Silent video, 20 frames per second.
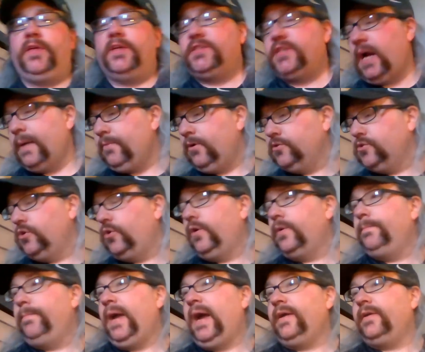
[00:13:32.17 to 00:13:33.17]
at that time, and also
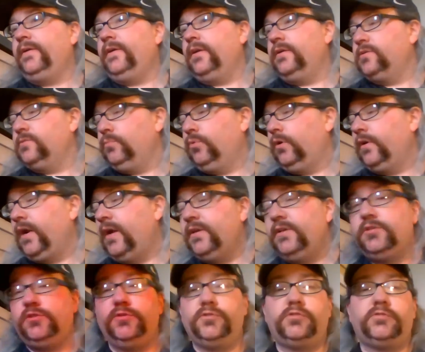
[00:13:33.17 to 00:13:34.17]
going back and getting some more
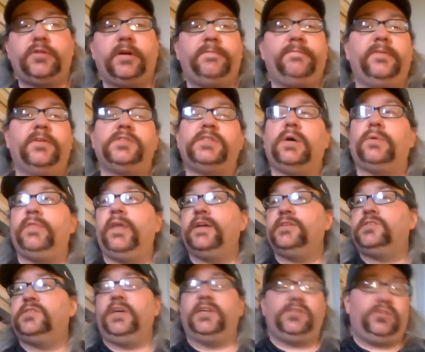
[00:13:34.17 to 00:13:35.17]
92s to try to finish out
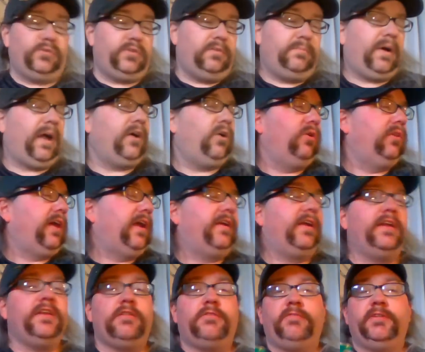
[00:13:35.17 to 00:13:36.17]
that set. So I didn't buy a whole lot of
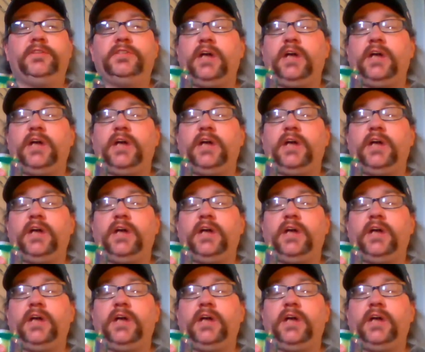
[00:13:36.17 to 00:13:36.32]
93